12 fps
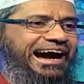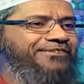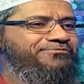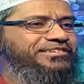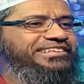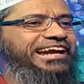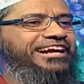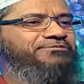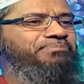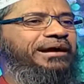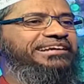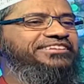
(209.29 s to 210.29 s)
After the
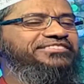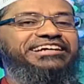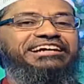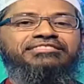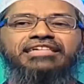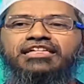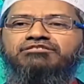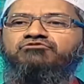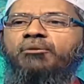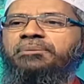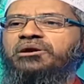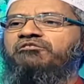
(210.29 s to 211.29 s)
dance parties, they are
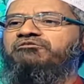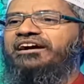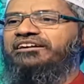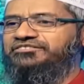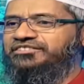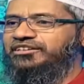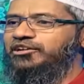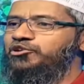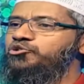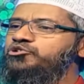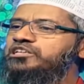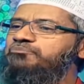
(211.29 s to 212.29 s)
swapping of wives.
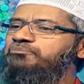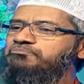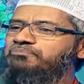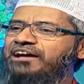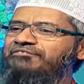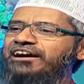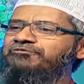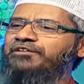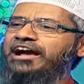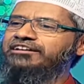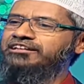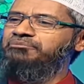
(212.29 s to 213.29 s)
You sleep with my wife,
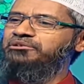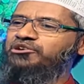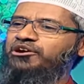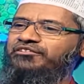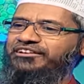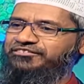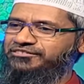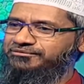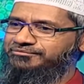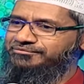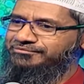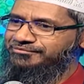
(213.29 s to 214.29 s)
I sleep with your wife.
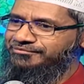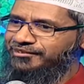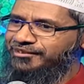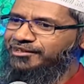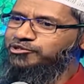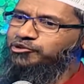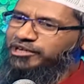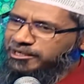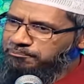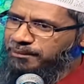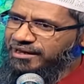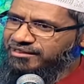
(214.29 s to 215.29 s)
You
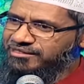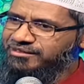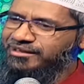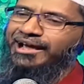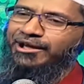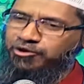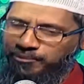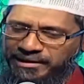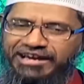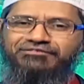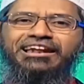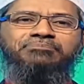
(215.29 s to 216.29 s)
eat pig, you
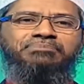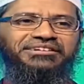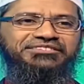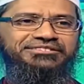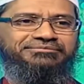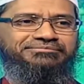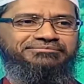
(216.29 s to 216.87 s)
behave like pigs.